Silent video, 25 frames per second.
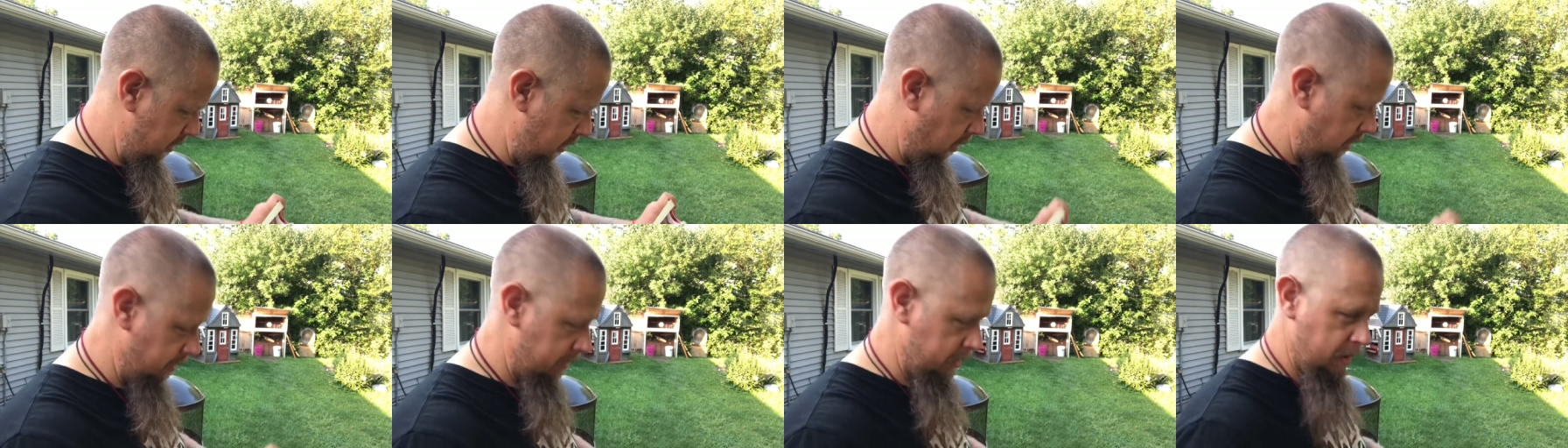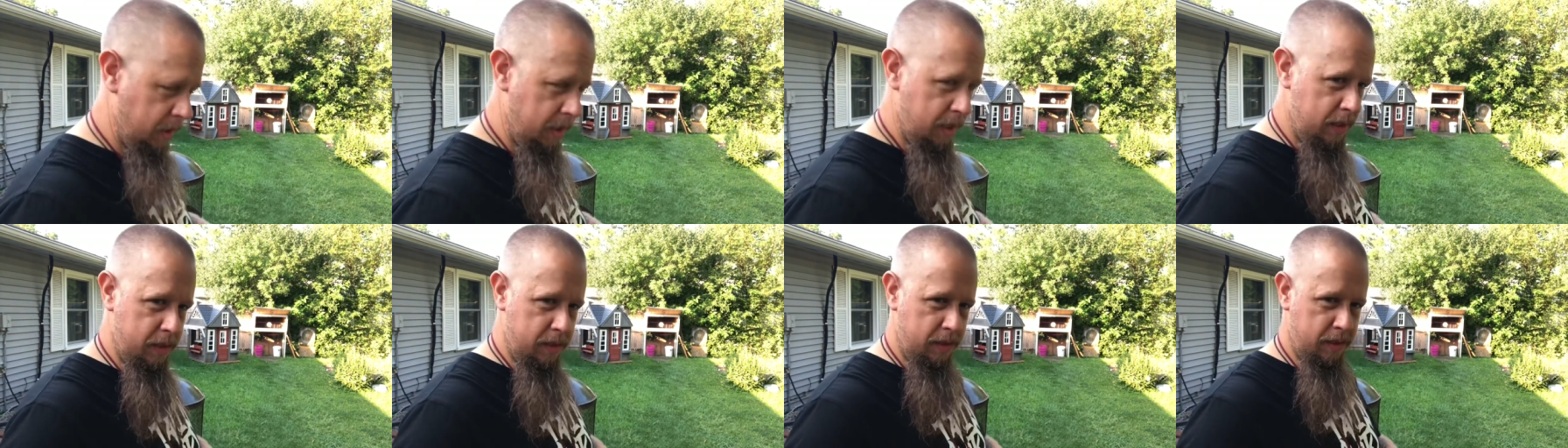
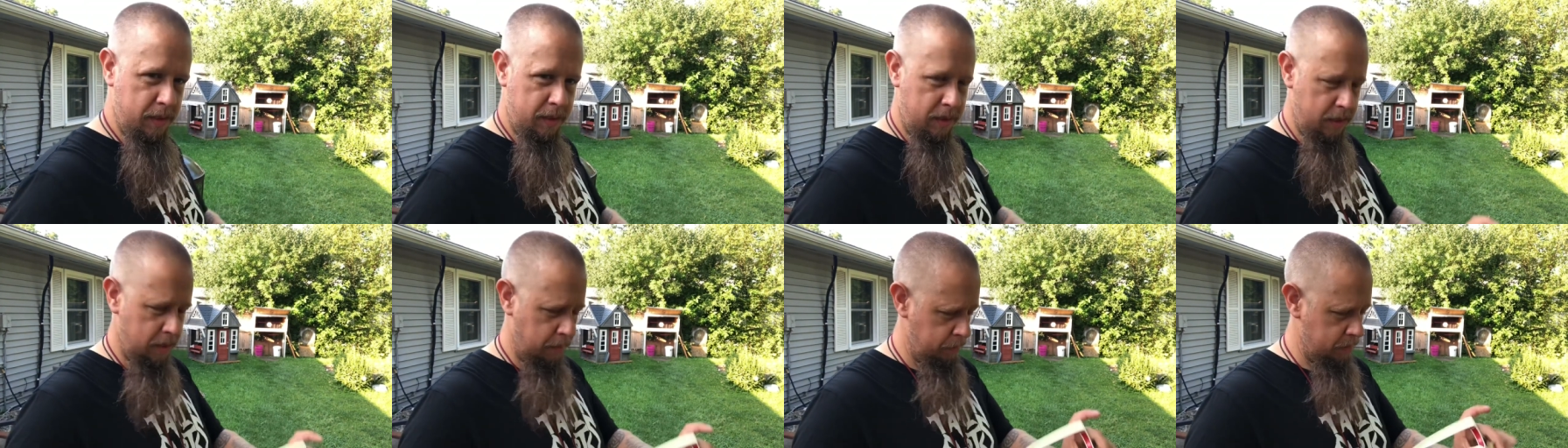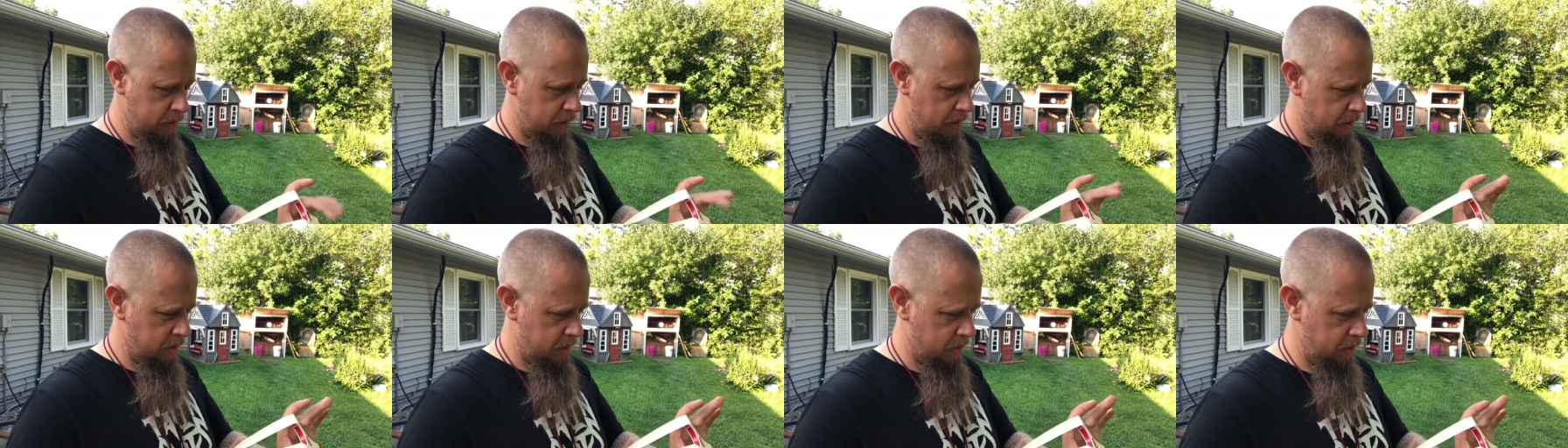Overall, I'm
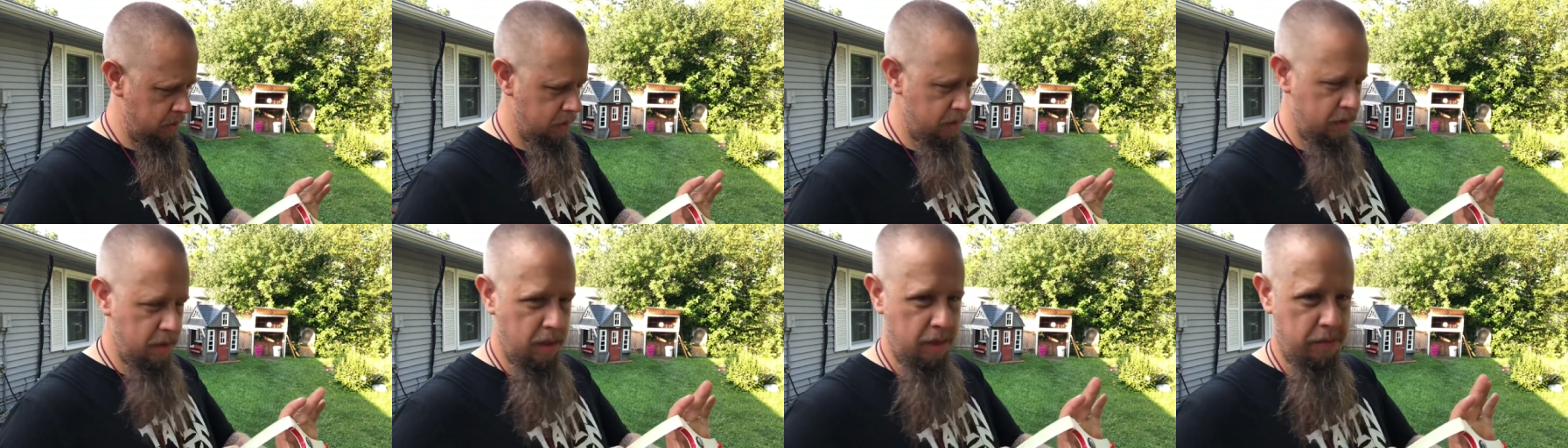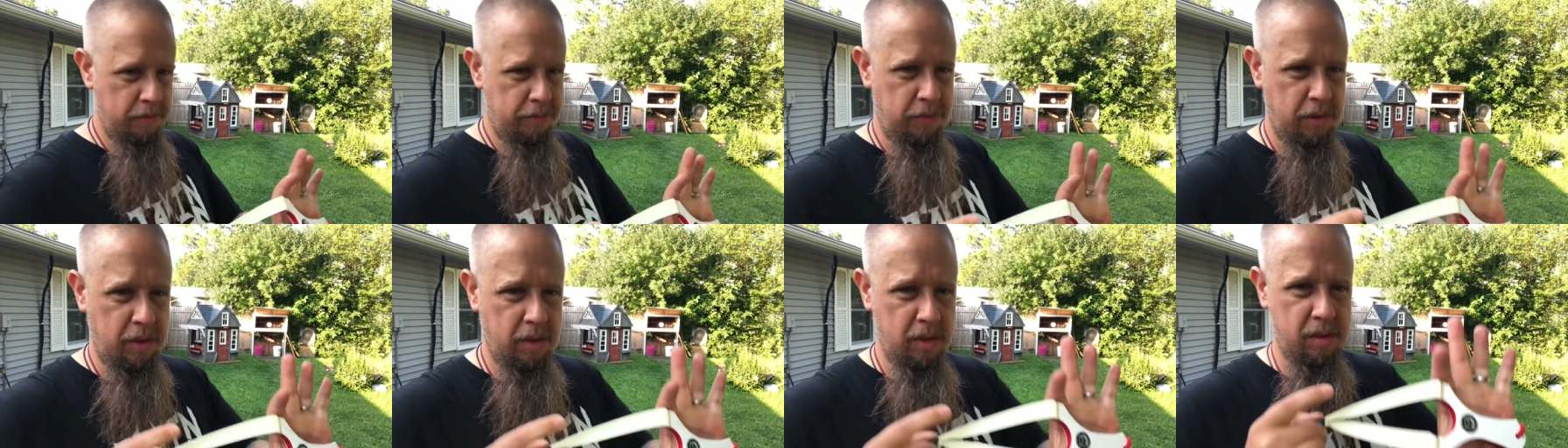telling you, it
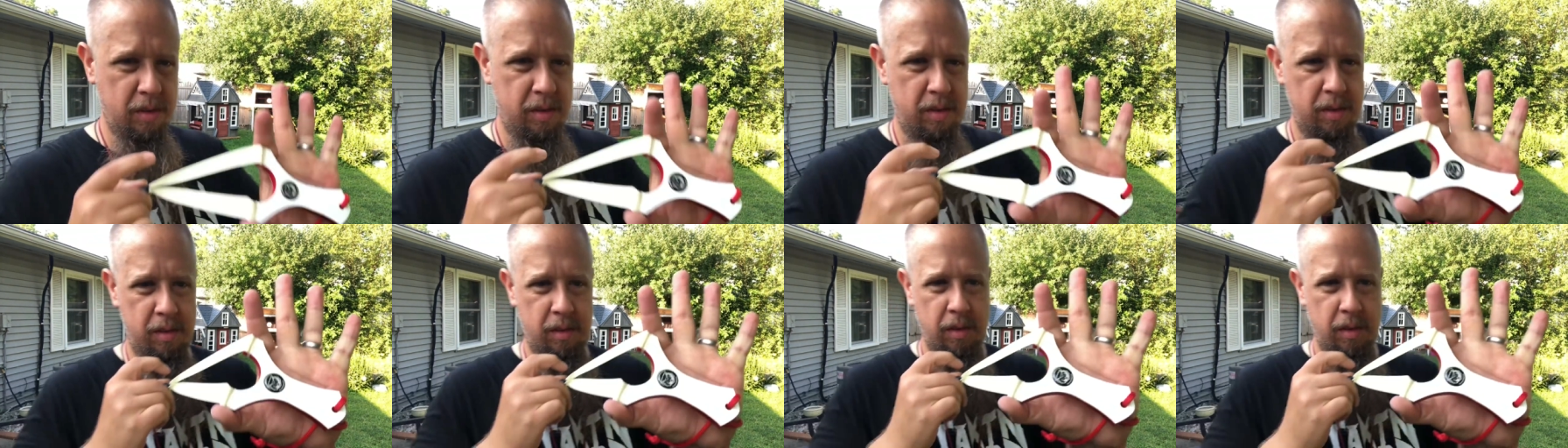feels